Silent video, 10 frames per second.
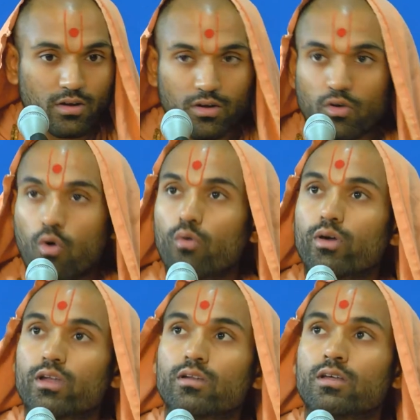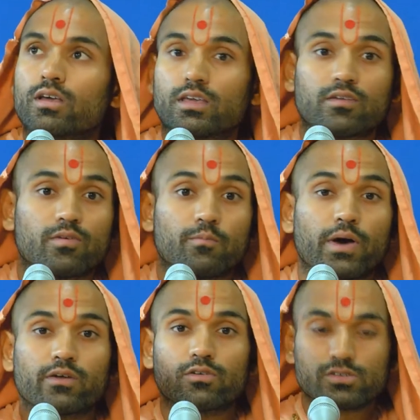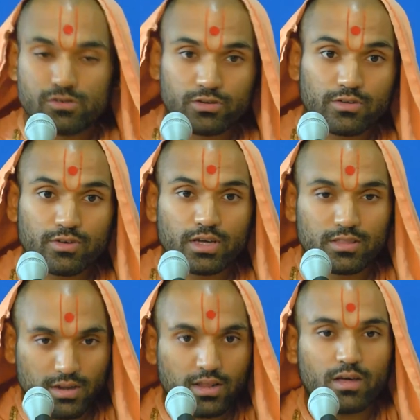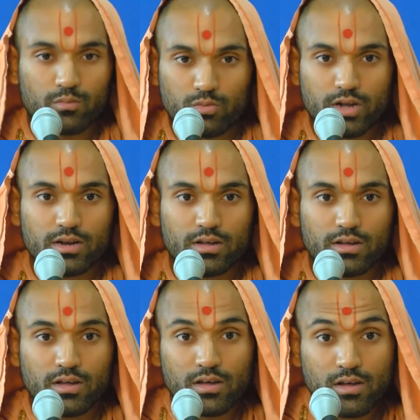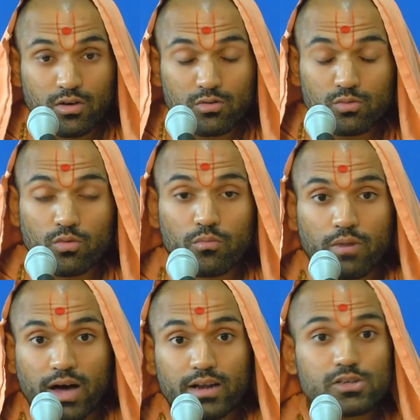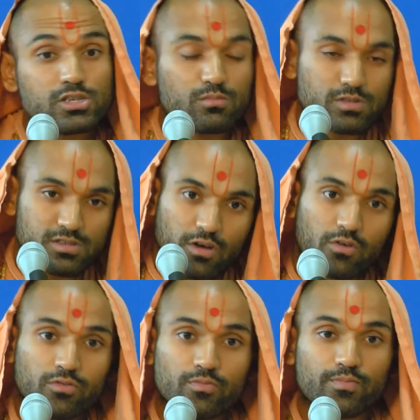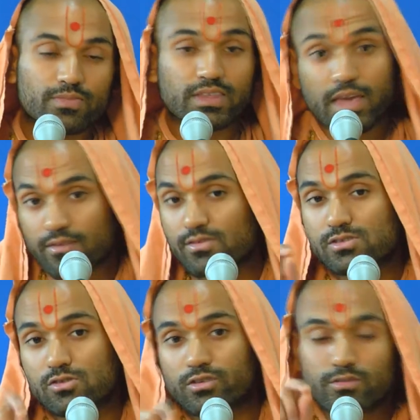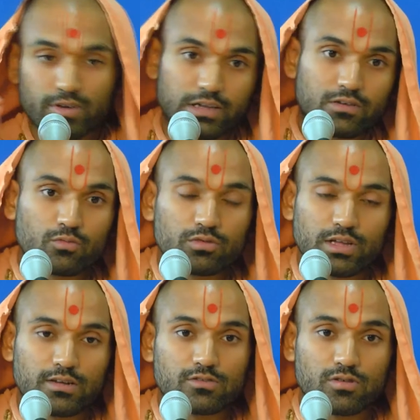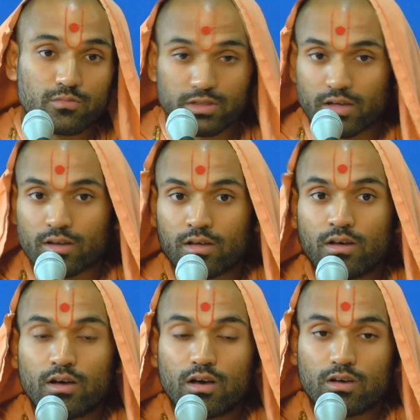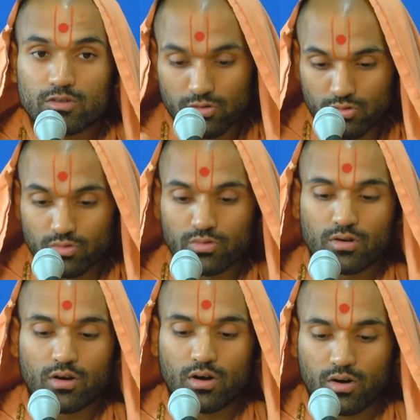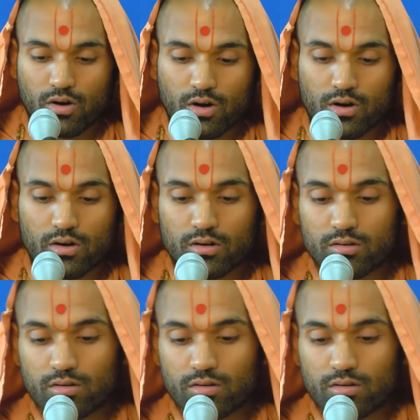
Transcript: go and give a better certificate than him, right? Yes. Well, Maharaj himself gave a certificate to Muktanand Swami that you are,